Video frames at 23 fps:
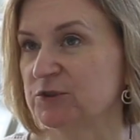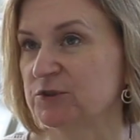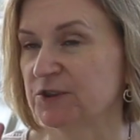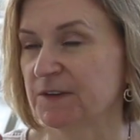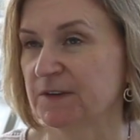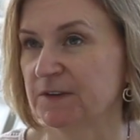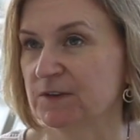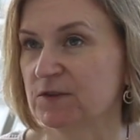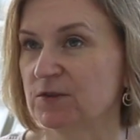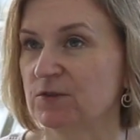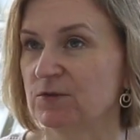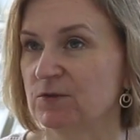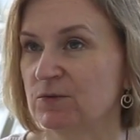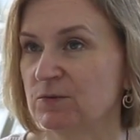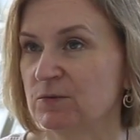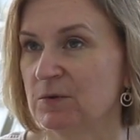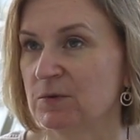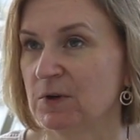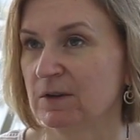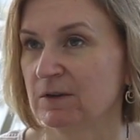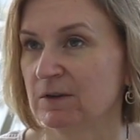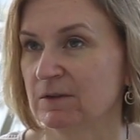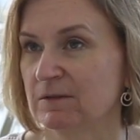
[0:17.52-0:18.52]
which is 2
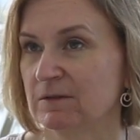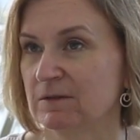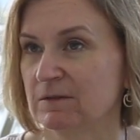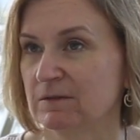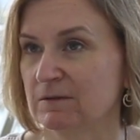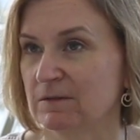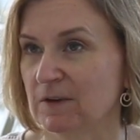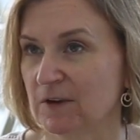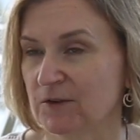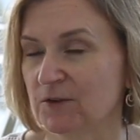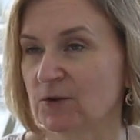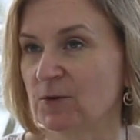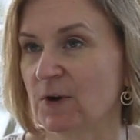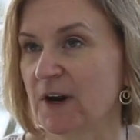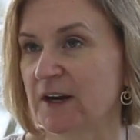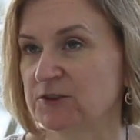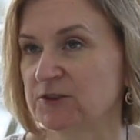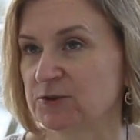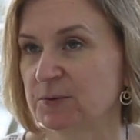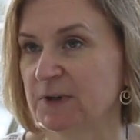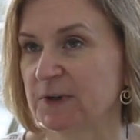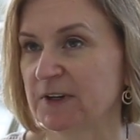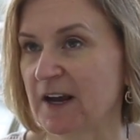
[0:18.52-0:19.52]

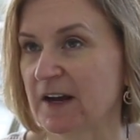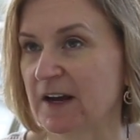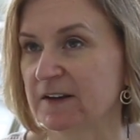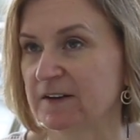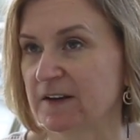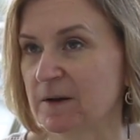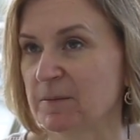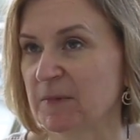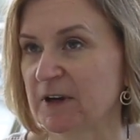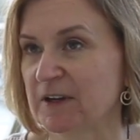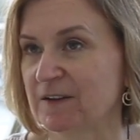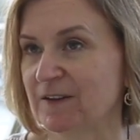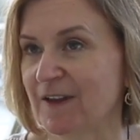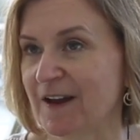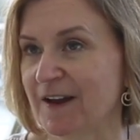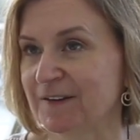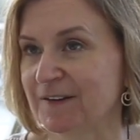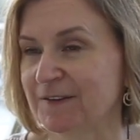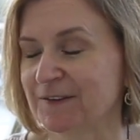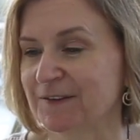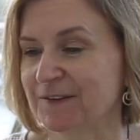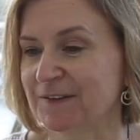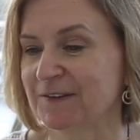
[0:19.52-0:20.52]
undergraduate academic
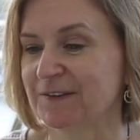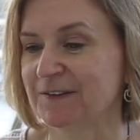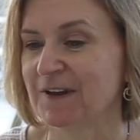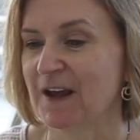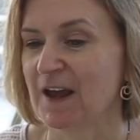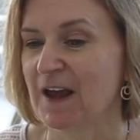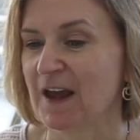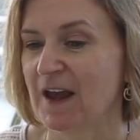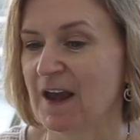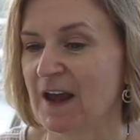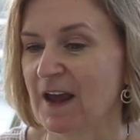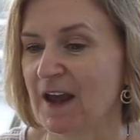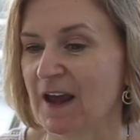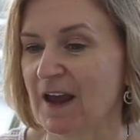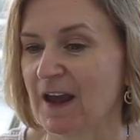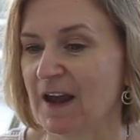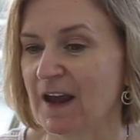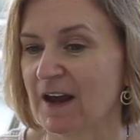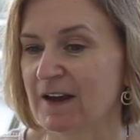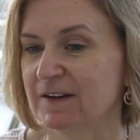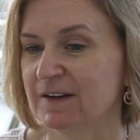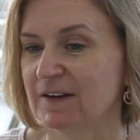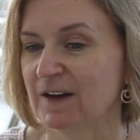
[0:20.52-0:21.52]
classes,
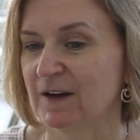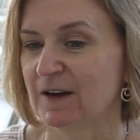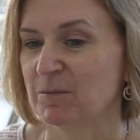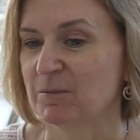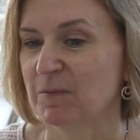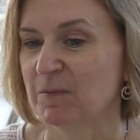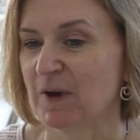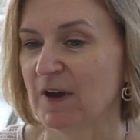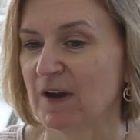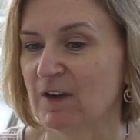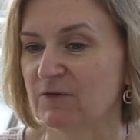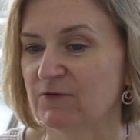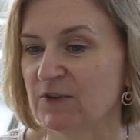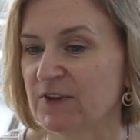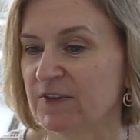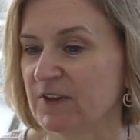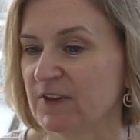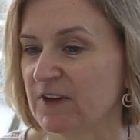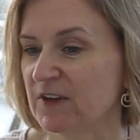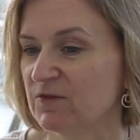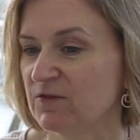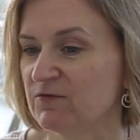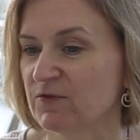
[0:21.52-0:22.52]
and
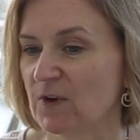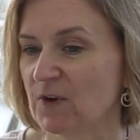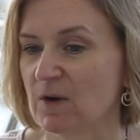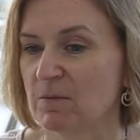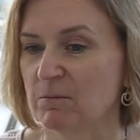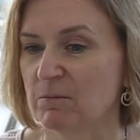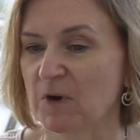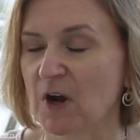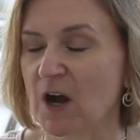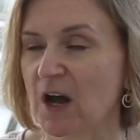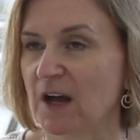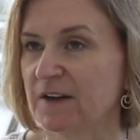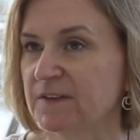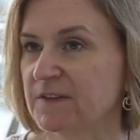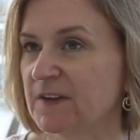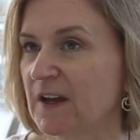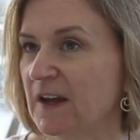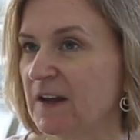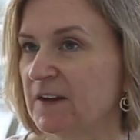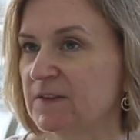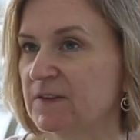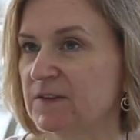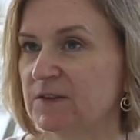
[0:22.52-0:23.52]
everything from
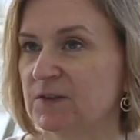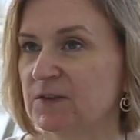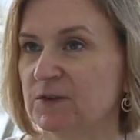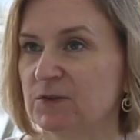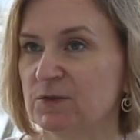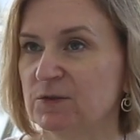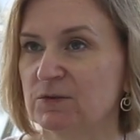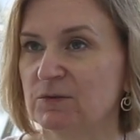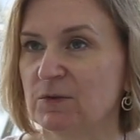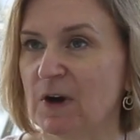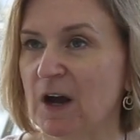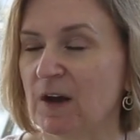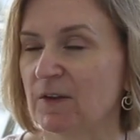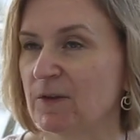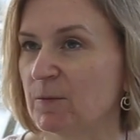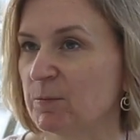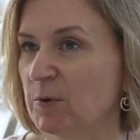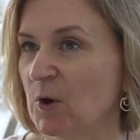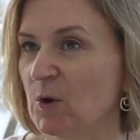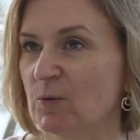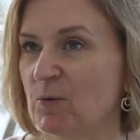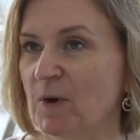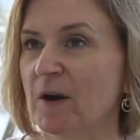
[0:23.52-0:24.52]
content to how the
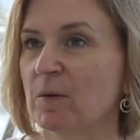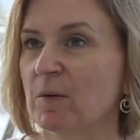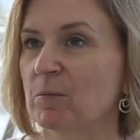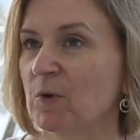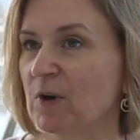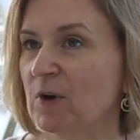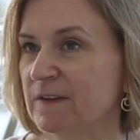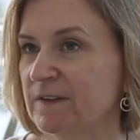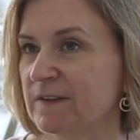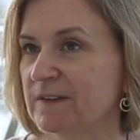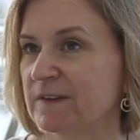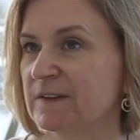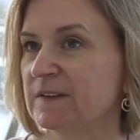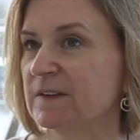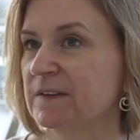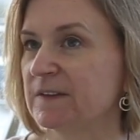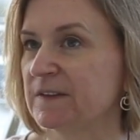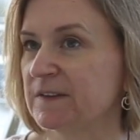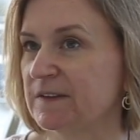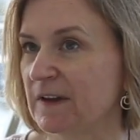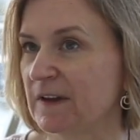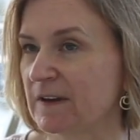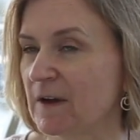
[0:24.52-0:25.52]
program runs and is
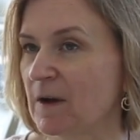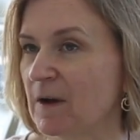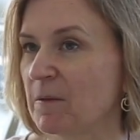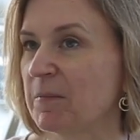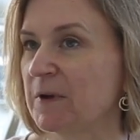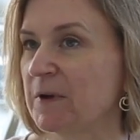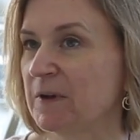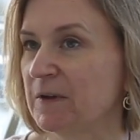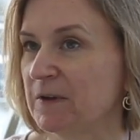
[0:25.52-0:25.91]
set up.